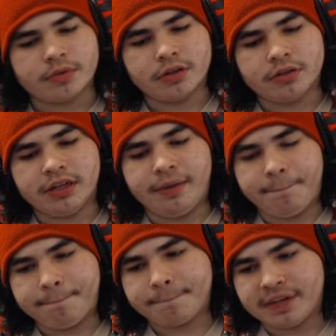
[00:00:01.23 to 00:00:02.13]
Okay,
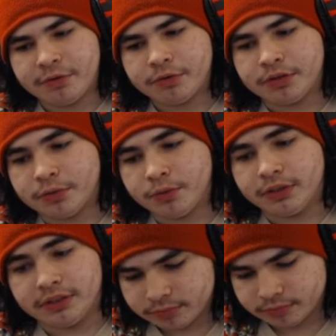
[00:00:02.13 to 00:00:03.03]
Now we're
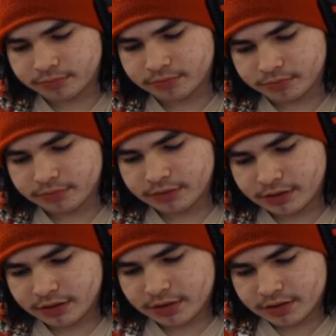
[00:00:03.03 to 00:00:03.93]
recording.
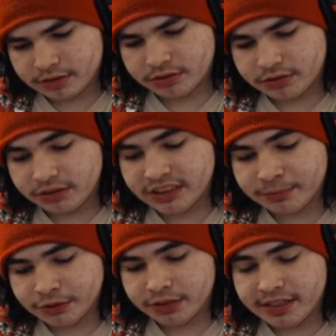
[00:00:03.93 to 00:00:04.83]
And
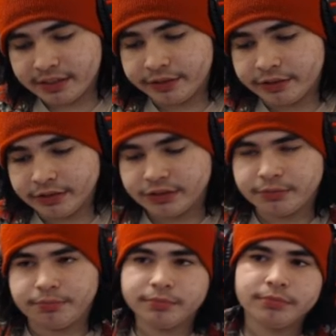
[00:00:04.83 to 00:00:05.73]
James, you're editing this.